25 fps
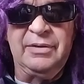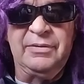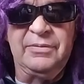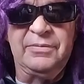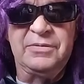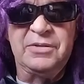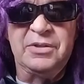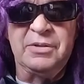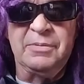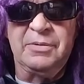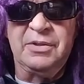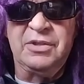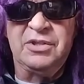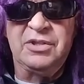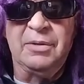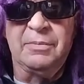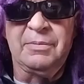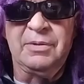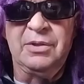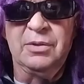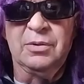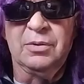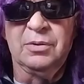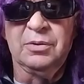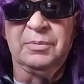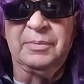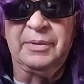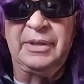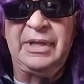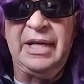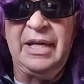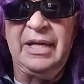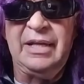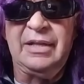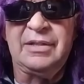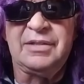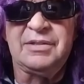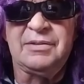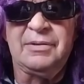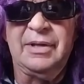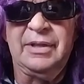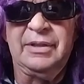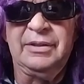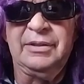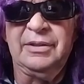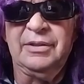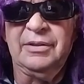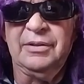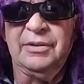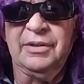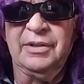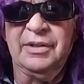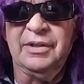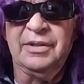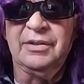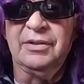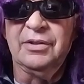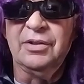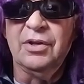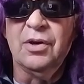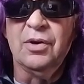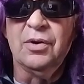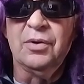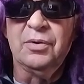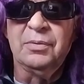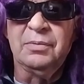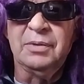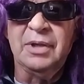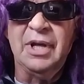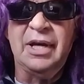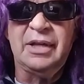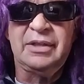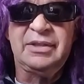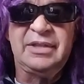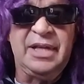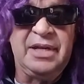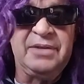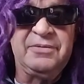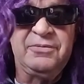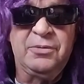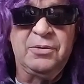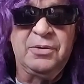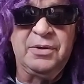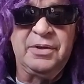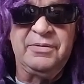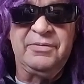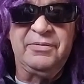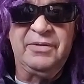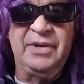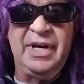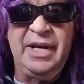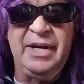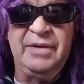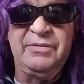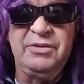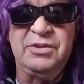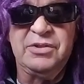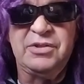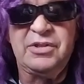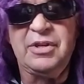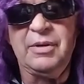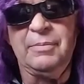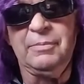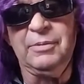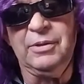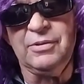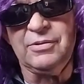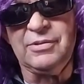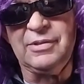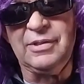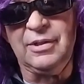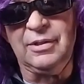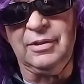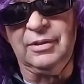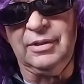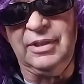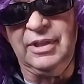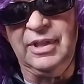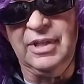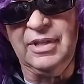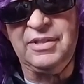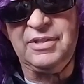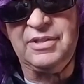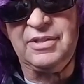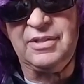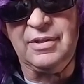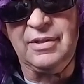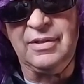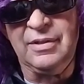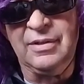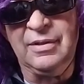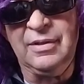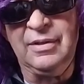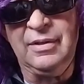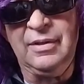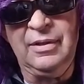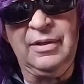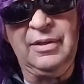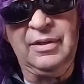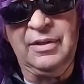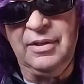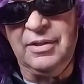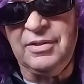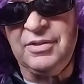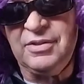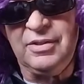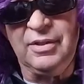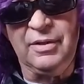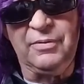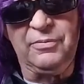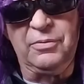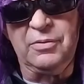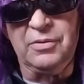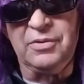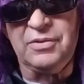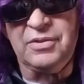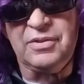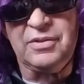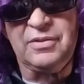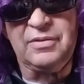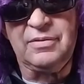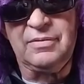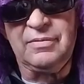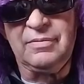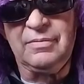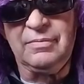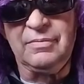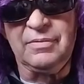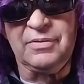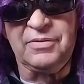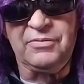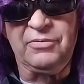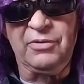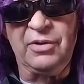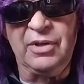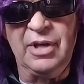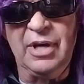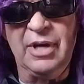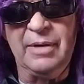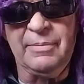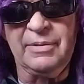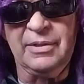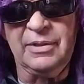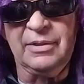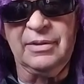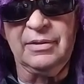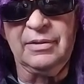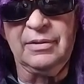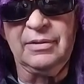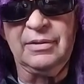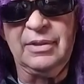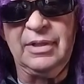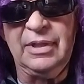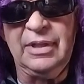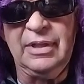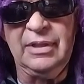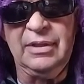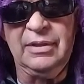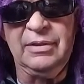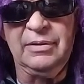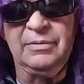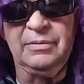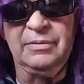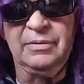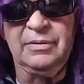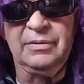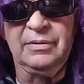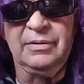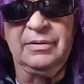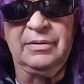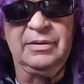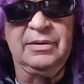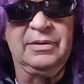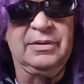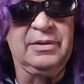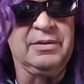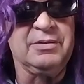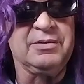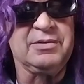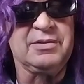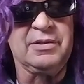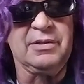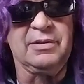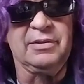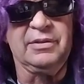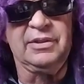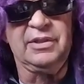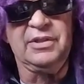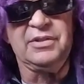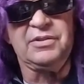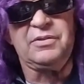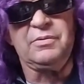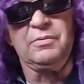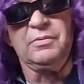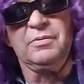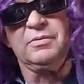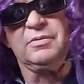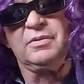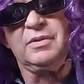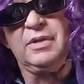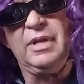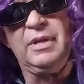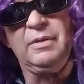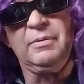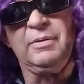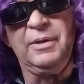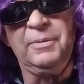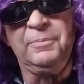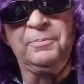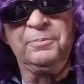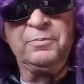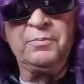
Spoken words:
some of you old mechanics around there that know LOCTITE 45 used to come in those little discs. The stuff was phenomenal. Those little discs anyway.